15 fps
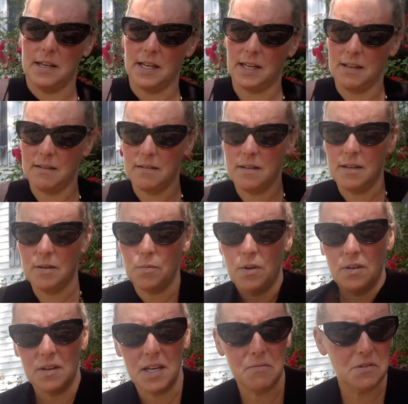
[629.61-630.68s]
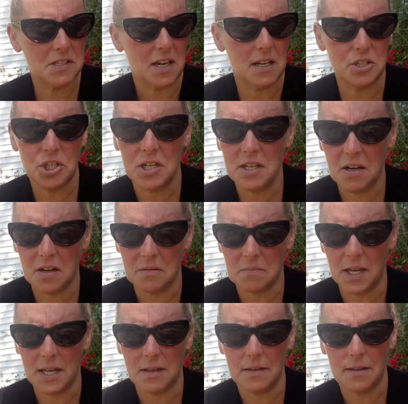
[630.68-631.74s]
like, well, he was going to cheat on
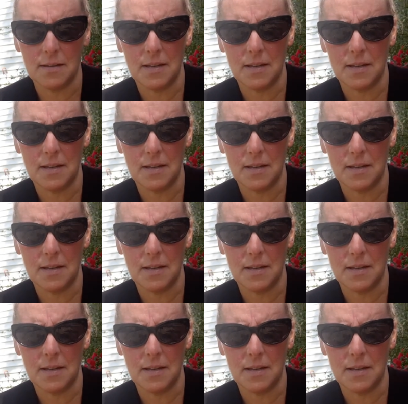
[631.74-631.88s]
me.